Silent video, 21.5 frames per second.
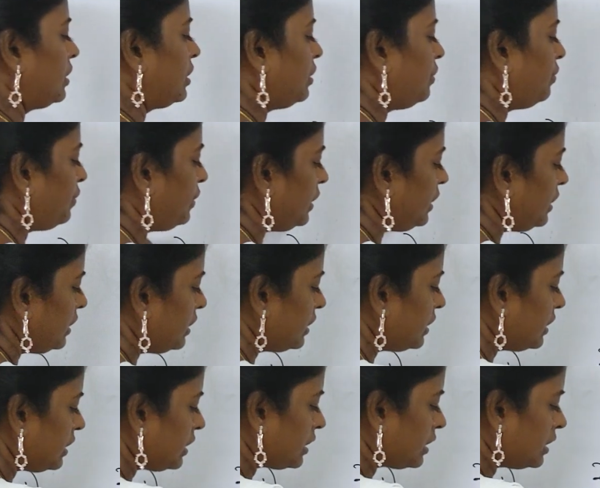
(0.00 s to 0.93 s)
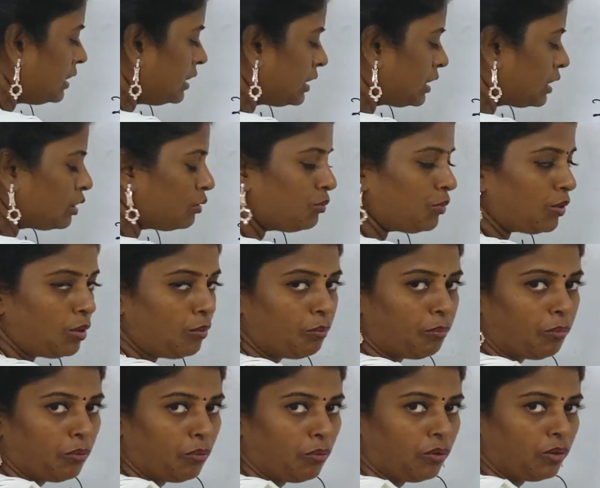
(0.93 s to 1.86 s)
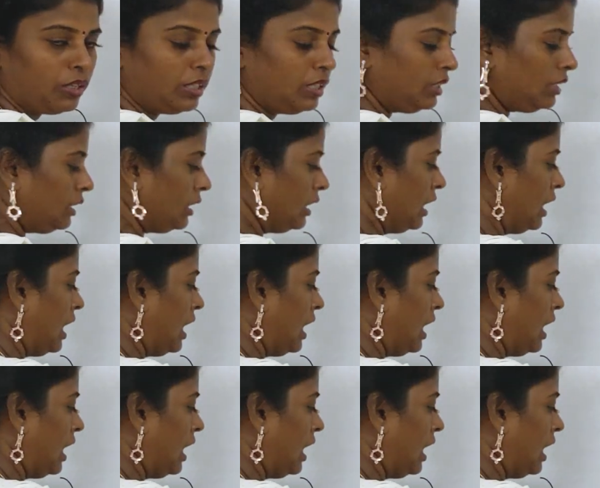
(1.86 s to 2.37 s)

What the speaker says: shifting this decimal point